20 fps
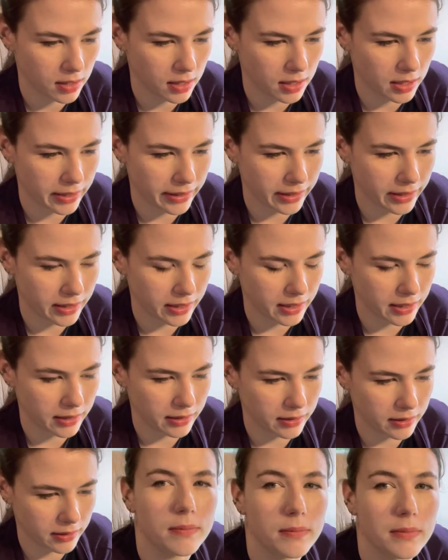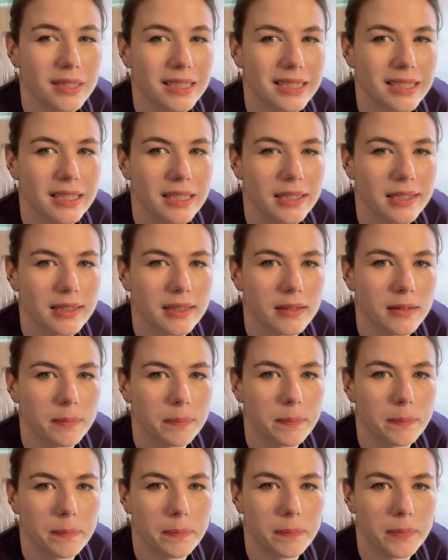I think
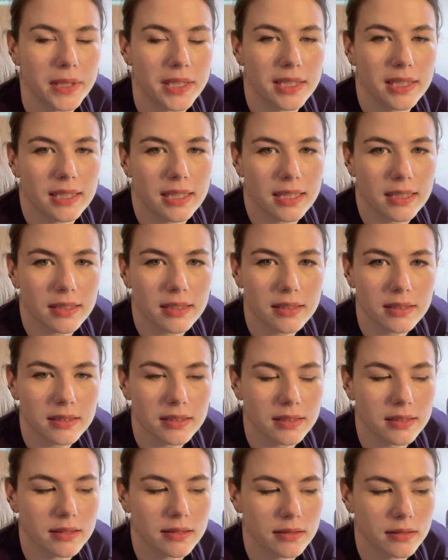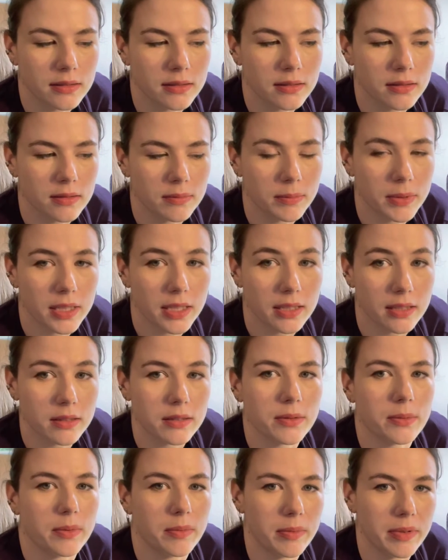bananas
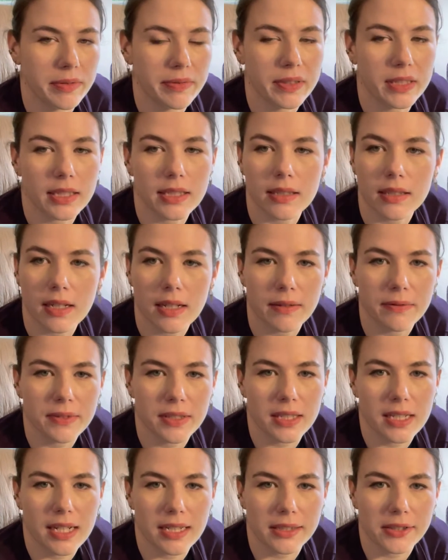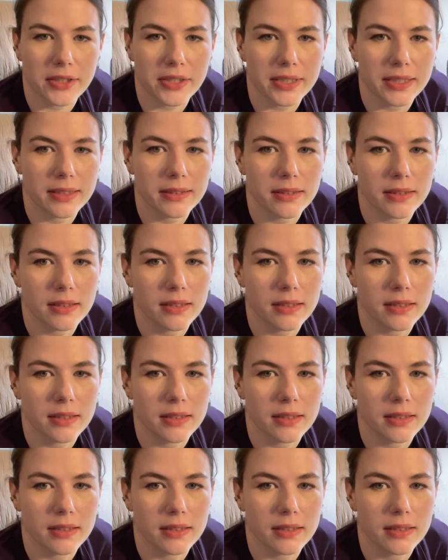Bananas would be fun. I've not actually